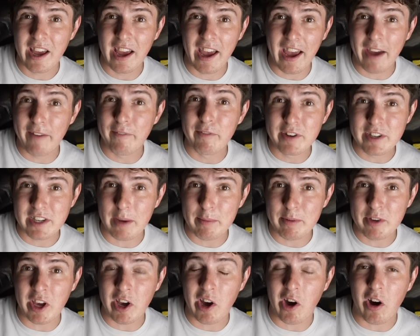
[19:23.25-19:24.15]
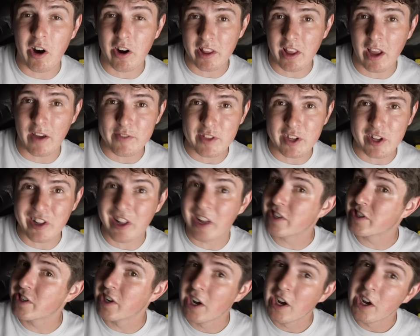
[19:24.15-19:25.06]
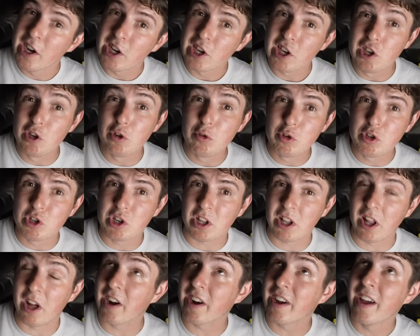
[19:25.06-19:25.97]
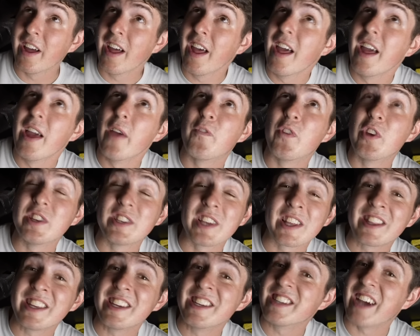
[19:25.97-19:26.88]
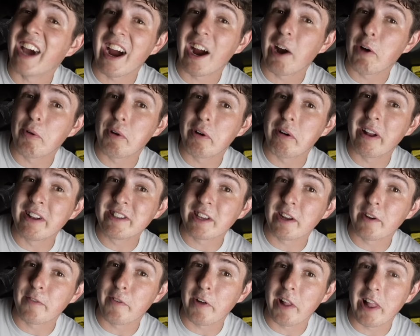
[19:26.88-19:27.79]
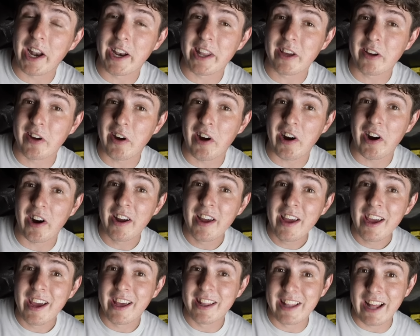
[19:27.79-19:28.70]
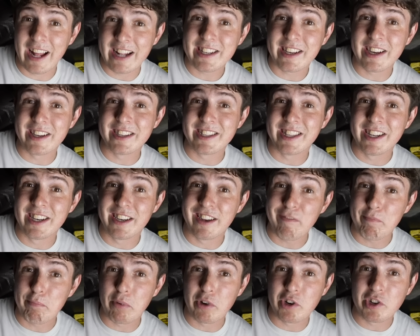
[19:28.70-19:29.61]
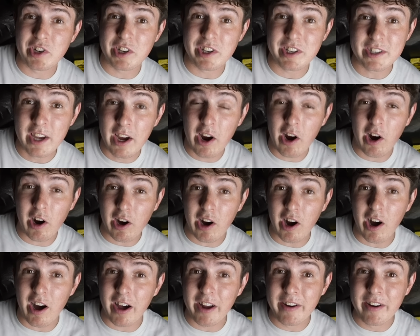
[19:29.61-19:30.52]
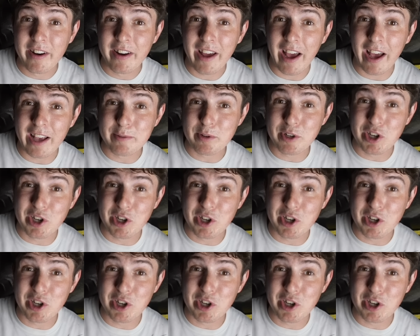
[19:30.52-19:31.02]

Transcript: Every time you get on and off the clutch, huge clunk. It feels like the entire rear end is gonna fall out of the car, and that's because the diff bushings are gone, as we